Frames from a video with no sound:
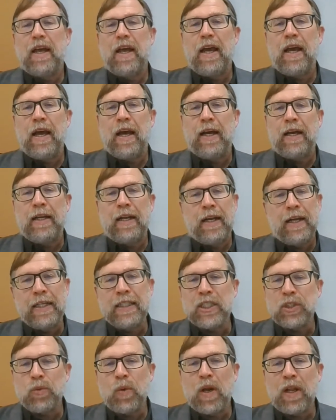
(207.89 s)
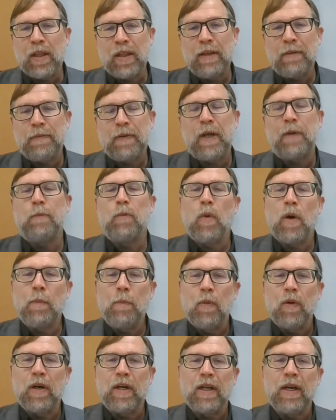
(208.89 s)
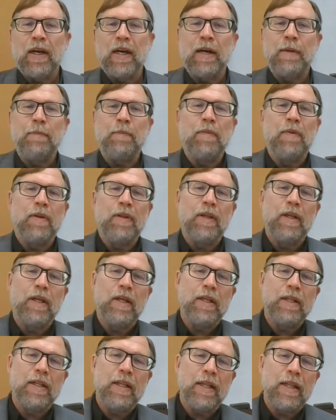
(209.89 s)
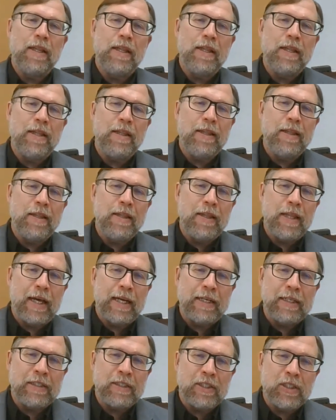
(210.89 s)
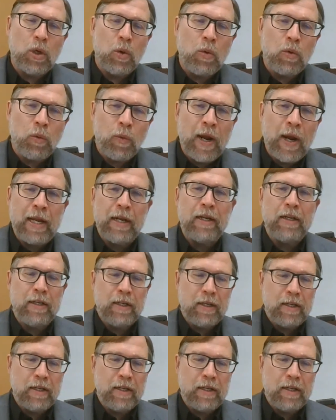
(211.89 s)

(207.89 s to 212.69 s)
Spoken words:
And I just want to lift up one more time that it's so great,